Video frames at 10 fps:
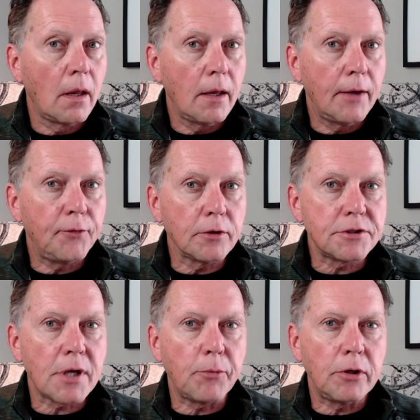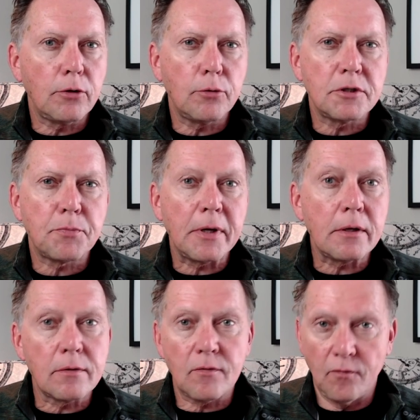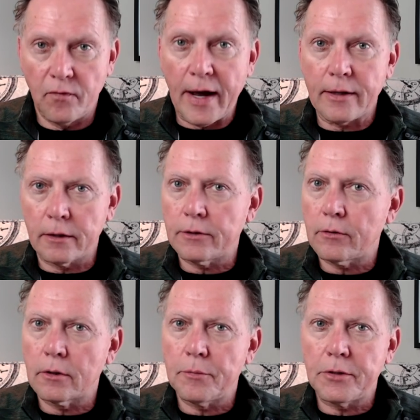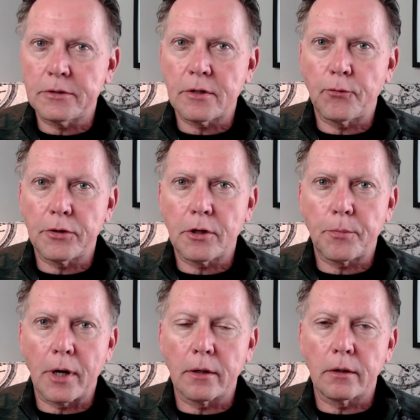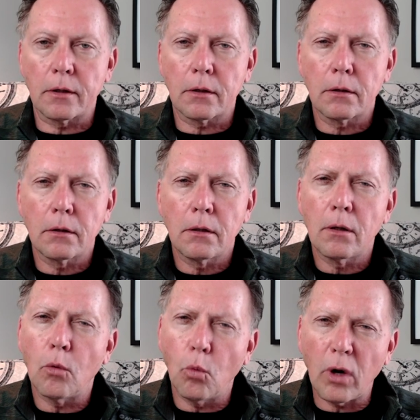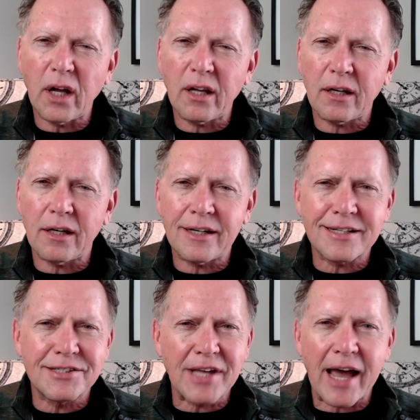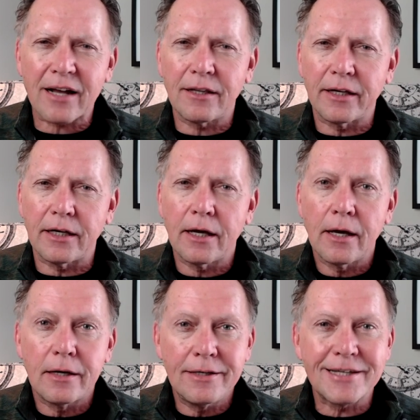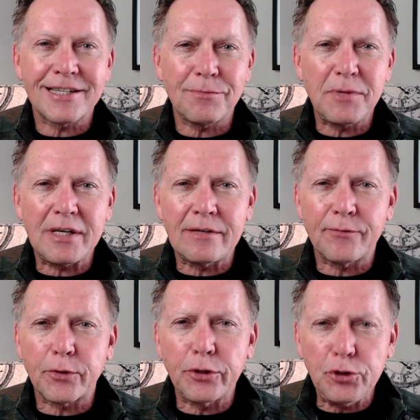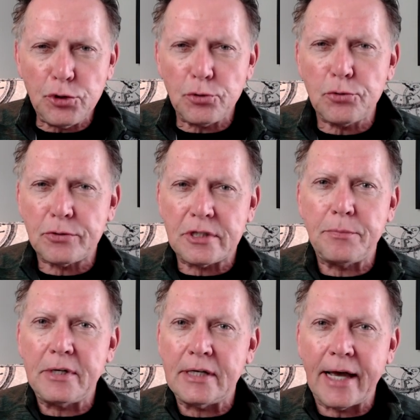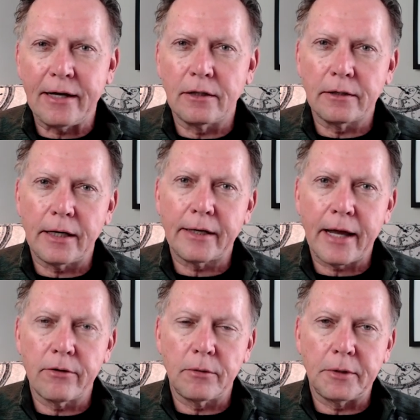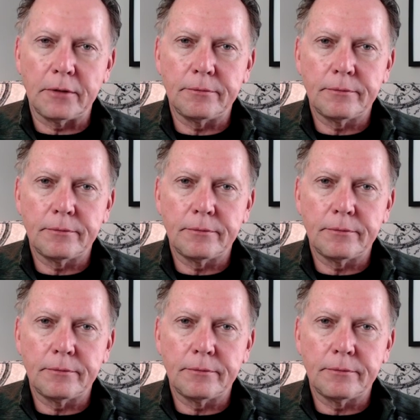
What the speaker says: If you're someone who has been violent or abusive with your partner, what exactly does it mean for you to be held accountable?